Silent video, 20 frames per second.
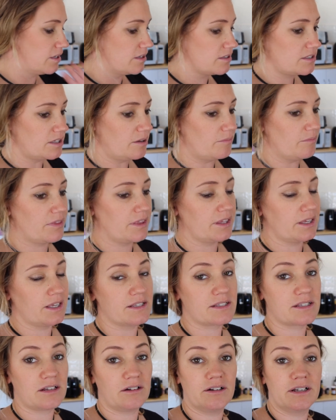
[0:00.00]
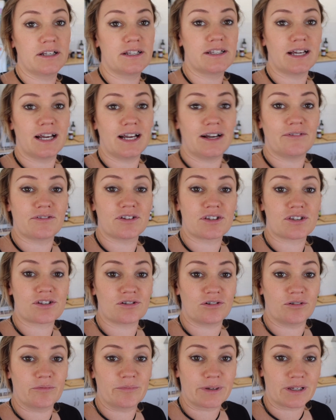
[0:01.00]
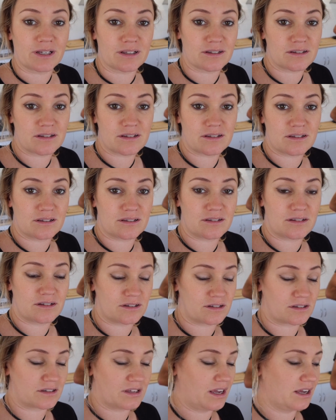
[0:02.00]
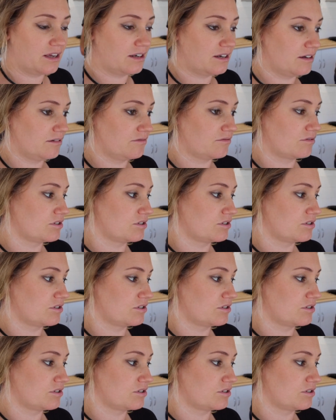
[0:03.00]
Something is going to have to stop because this is just getting out of